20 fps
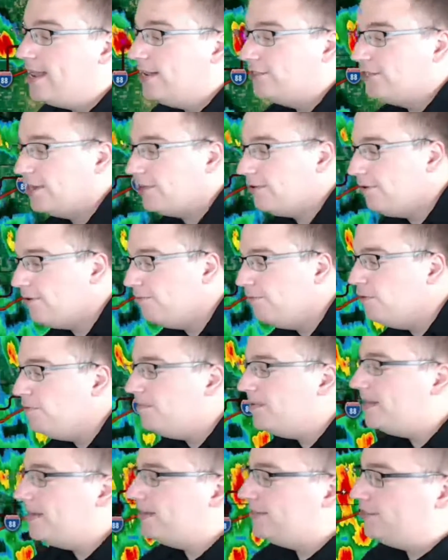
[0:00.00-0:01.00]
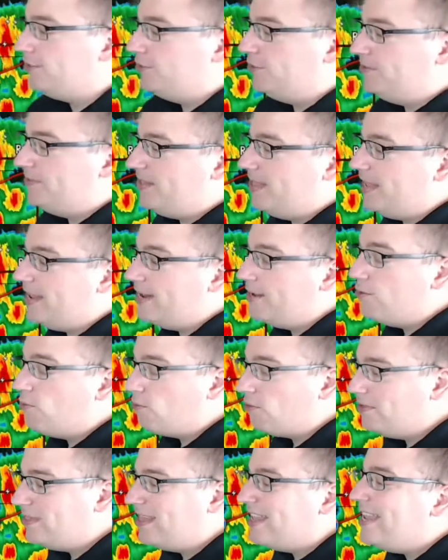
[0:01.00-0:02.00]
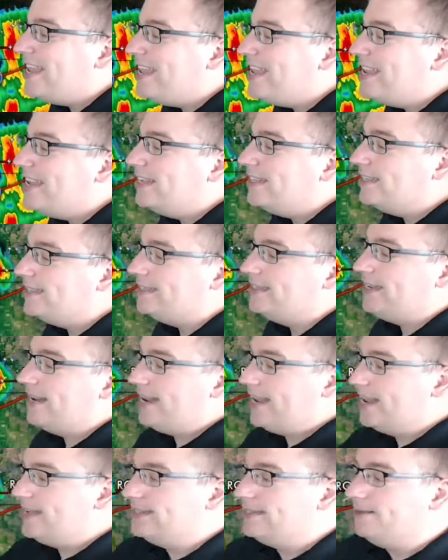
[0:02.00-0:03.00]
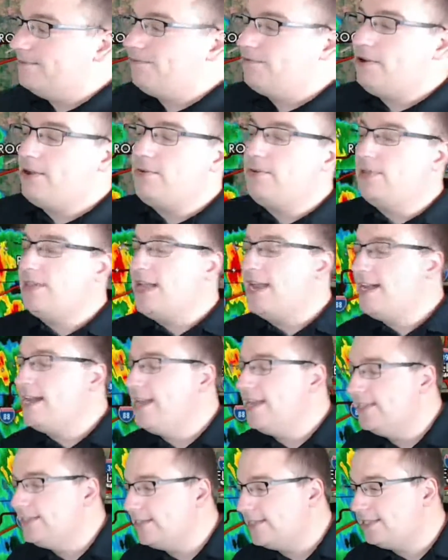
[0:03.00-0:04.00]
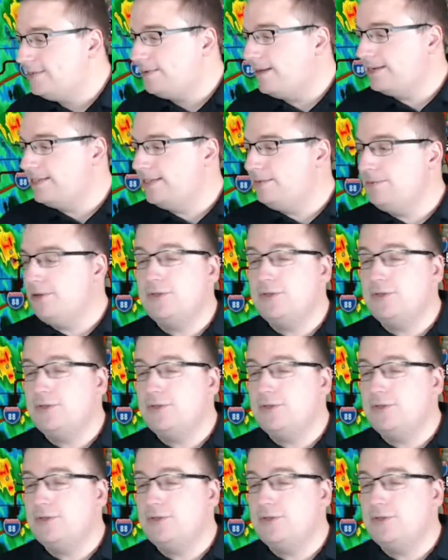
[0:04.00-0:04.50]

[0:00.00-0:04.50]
General movement is to the northeast, and again, some frequent lightning is expected.